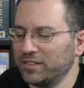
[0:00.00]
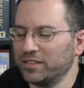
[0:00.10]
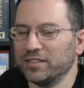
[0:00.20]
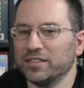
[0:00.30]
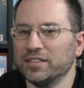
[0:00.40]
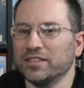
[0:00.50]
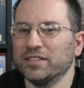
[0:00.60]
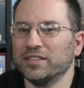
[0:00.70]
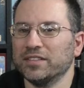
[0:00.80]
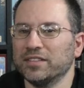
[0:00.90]

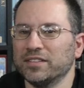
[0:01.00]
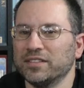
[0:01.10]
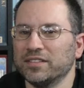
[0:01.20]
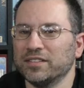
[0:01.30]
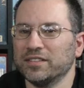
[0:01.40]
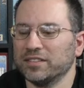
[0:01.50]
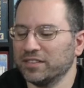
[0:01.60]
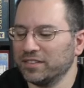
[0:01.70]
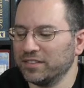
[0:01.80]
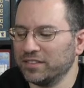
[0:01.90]

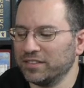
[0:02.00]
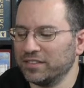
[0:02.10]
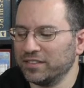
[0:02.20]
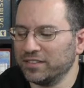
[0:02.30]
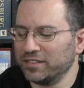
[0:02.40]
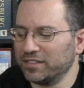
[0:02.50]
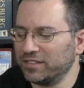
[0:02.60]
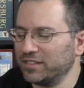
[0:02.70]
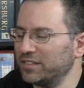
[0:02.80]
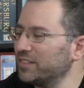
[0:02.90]

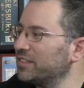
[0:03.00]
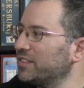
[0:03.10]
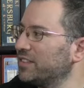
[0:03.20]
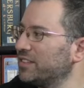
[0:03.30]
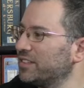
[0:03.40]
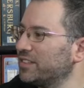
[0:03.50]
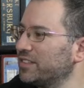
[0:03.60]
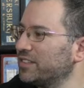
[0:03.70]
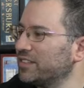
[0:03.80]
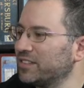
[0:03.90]

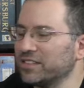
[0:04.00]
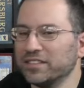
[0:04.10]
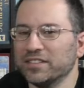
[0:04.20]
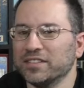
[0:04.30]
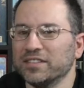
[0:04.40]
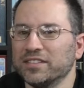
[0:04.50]
(not speaking)